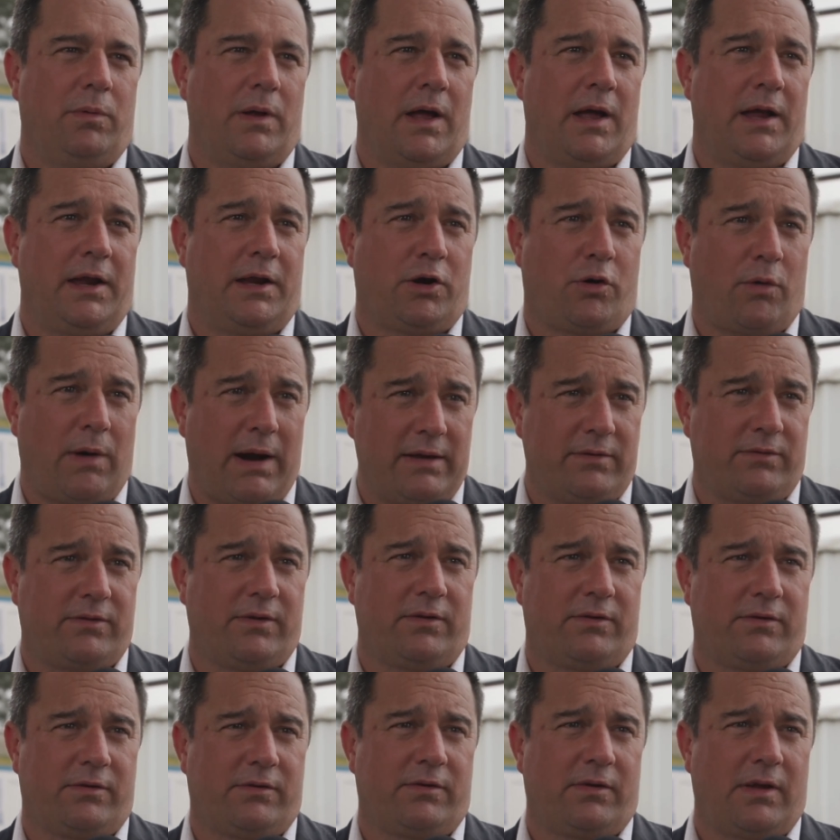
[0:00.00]
a
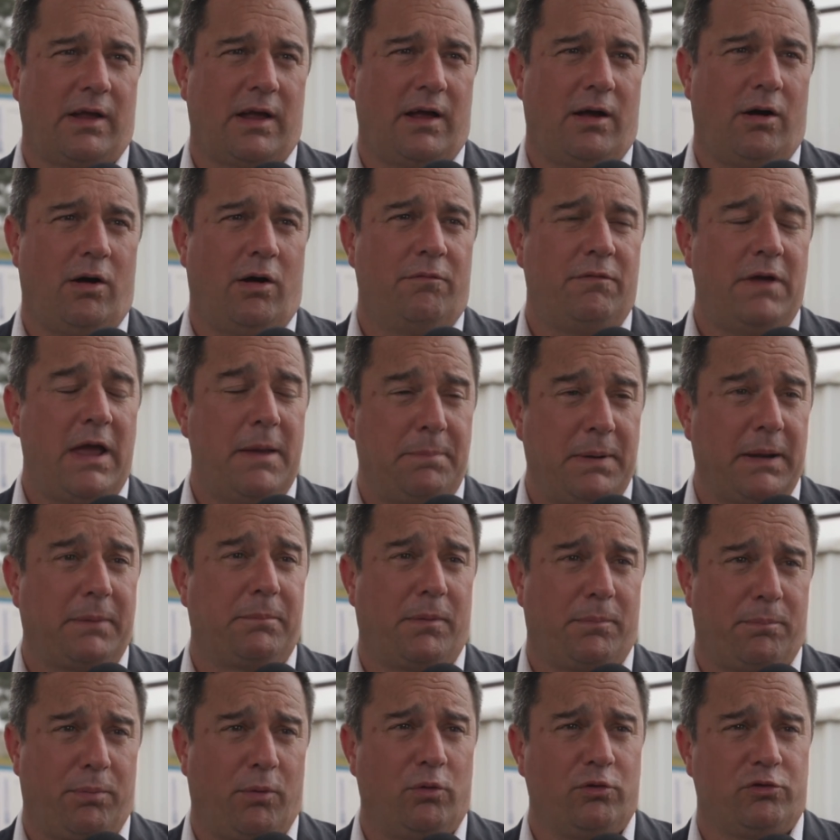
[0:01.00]
crisis of
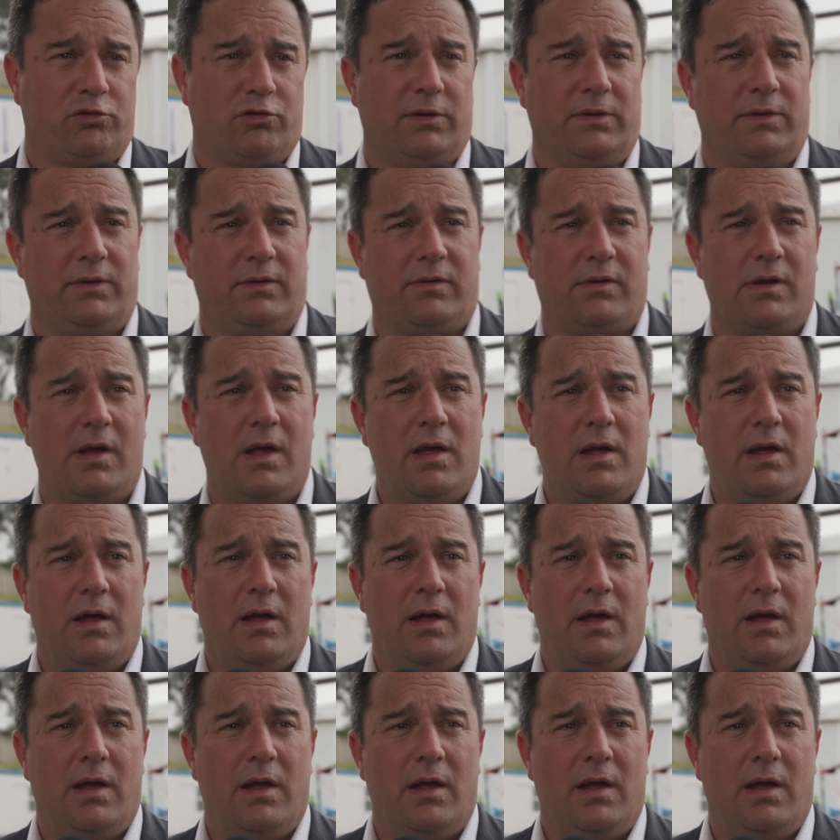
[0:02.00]
epic proportions